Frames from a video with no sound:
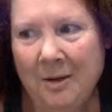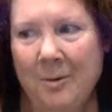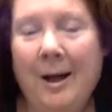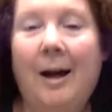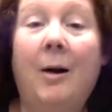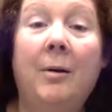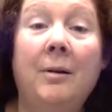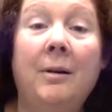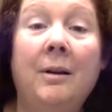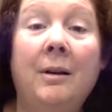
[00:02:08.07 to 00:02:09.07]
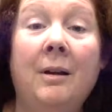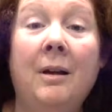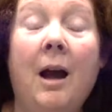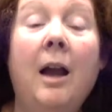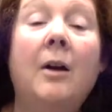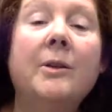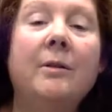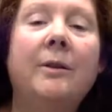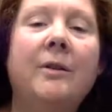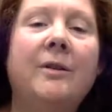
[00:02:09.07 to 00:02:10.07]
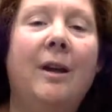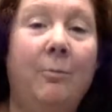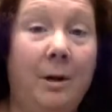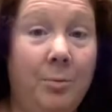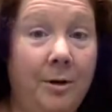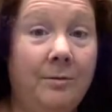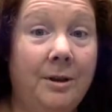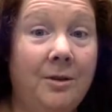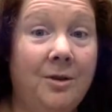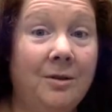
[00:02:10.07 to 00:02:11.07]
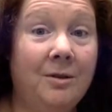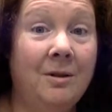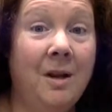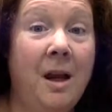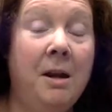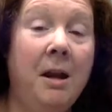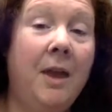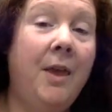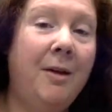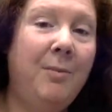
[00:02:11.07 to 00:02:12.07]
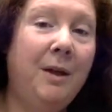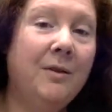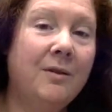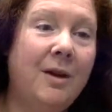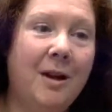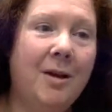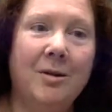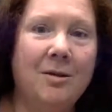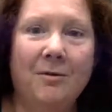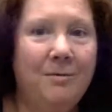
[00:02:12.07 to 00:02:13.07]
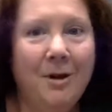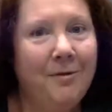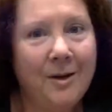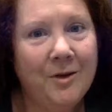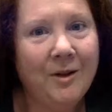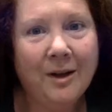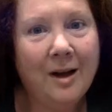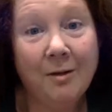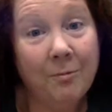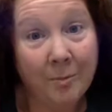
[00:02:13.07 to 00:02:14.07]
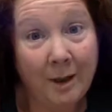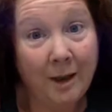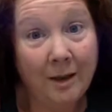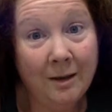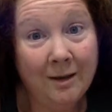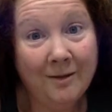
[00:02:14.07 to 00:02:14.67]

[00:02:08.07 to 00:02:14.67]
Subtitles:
Well, I also understand white privilege, and that means that no feds are going to come for me